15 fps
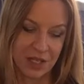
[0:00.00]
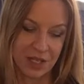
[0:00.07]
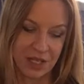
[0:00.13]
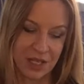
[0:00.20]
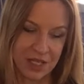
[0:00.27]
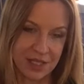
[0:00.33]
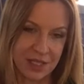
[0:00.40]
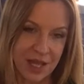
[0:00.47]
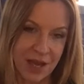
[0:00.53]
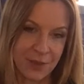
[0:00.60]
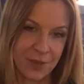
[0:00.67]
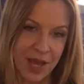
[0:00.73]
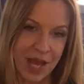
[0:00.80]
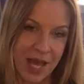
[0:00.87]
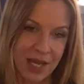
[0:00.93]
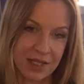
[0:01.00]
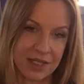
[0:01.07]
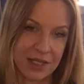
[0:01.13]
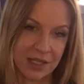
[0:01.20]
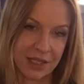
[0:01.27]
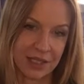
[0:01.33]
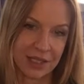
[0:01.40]
It's not bad
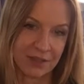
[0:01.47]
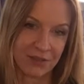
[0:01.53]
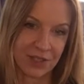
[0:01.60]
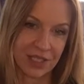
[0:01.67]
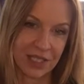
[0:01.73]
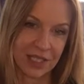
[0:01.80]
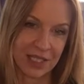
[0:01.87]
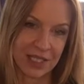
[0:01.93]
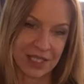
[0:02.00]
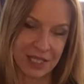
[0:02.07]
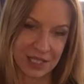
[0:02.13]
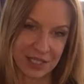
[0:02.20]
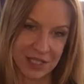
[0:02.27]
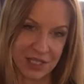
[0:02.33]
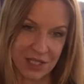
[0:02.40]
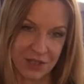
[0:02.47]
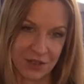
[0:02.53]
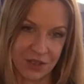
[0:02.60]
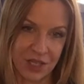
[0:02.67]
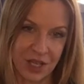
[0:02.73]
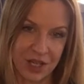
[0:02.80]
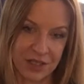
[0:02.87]
until if it gets into your
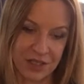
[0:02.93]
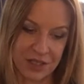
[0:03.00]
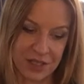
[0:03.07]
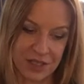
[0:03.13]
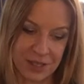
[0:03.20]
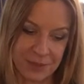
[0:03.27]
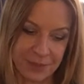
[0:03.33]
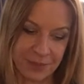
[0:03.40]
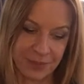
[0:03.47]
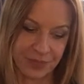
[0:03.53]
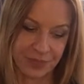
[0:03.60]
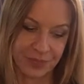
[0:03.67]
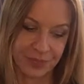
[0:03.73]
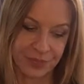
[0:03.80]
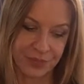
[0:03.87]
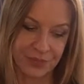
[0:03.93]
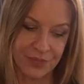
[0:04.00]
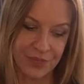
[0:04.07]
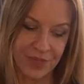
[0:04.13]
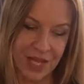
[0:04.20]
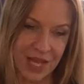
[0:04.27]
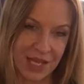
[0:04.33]
lungs
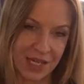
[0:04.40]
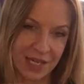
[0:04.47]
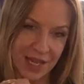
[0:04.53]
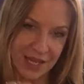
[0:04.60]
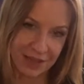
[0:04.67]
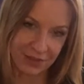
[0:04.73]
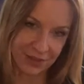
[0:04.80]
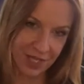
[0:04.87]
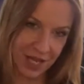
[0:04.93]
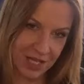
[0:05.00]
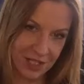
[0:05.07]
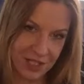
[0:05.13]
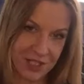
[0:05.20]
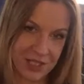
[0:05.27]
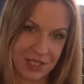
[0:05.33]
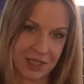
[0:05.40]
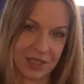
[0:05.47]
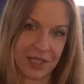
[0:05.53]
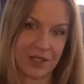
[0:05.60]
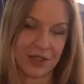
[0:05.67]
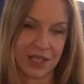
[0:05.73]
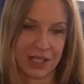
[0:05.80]
and it kind of lodges in
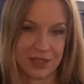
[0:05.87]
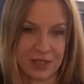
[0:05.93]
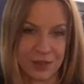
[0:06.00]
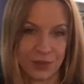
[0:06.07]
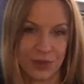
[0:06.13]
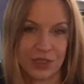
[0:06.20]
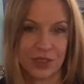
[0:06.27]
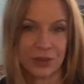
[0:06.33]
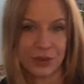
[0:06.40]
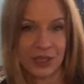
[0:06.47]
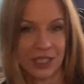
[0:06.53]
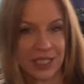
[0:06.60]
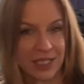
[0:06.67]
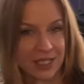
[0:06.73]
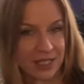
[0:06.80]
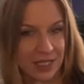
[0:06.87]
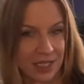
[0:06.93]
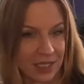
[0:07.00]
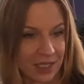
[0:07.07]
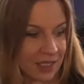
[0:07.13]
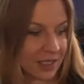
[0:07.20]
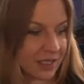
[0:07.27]
there. That's when you really get
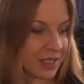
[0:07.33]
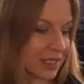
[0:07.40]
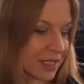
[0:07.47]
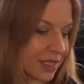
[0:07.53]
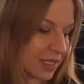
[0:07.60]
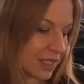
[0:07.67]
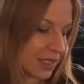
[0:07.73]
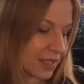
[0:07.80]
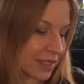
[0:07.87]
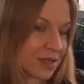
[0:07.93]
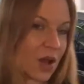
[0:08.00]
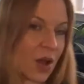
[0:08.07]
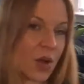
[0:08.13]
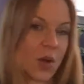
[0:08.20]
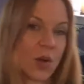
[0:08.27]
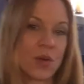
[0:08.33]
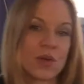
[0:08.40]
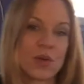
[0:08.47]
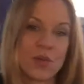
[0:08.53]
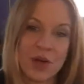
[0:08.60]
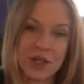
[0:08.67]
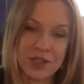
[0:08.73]
sick. So you
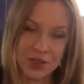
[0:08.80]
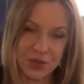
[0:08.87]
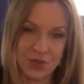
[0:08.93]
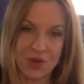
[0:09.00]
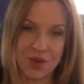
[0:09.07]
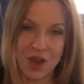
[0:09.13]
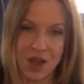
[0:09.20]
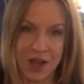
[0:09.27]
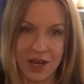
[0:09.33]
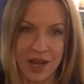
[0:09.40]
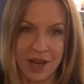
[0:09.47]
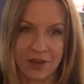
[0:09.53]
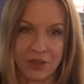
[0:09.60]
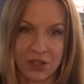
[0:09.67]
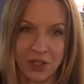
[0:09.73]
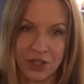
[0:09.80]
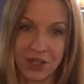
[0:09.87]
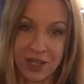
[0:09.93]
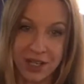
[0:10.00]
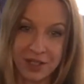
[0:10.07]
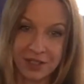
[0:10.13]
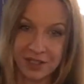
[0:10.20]
want to not ever
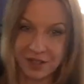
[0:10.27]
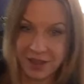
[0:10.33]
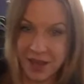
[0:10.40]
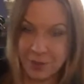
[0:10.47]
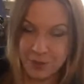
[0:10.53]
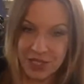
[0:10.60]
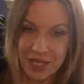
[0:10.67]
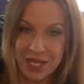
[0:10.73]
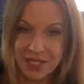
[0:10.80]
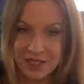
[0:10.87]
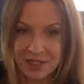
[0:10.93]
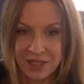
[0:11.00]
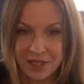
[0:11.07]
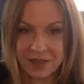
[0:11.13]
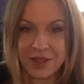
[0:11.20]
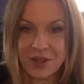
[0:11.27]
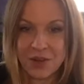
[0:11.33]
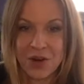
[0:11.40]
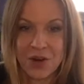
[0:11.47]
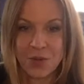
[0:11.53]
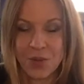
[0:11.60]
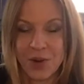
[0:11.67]
get to that place. And there
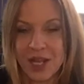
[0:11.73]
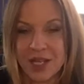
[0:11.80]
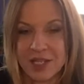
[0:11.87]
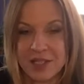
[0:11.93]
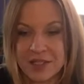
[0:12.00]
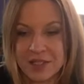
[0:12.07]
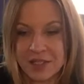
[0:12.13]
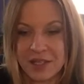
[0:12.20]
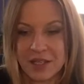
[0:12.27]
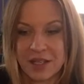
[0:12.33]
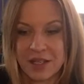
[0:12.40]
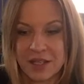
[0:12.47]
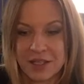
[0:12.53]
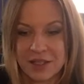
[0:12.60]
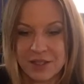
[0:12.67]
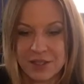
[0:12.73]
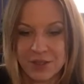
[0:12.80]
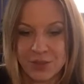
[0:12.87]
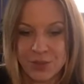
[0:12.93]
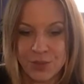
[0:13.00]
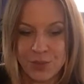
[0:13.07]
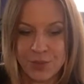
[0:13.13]
are ways
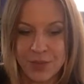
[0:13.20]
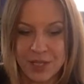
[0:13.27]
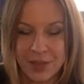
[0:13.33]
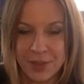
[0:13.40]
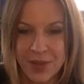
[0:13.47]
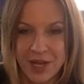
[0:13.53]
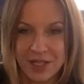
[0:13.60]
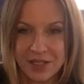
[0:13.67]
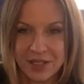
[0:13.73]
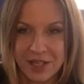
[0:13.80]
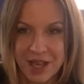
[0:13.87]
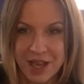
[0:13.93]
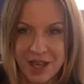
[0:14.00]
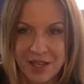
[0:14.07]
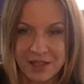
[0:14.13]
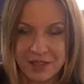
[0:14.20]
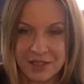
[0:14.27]
to minimize that.